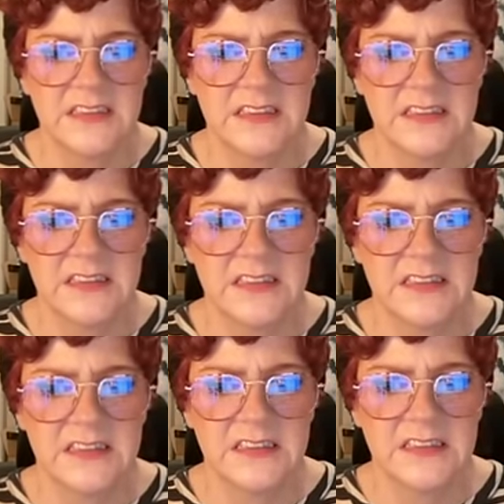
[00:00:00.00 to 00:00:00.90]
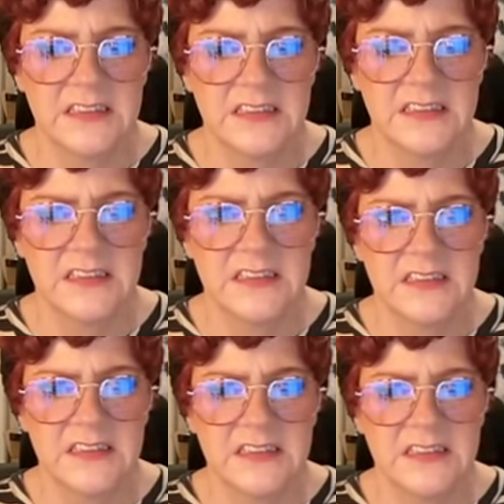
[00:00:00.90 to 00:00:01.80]

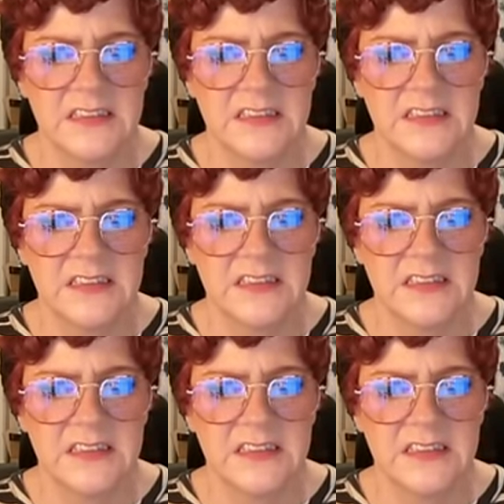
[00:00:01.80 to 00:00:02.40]
No words are spoken by the person on screen.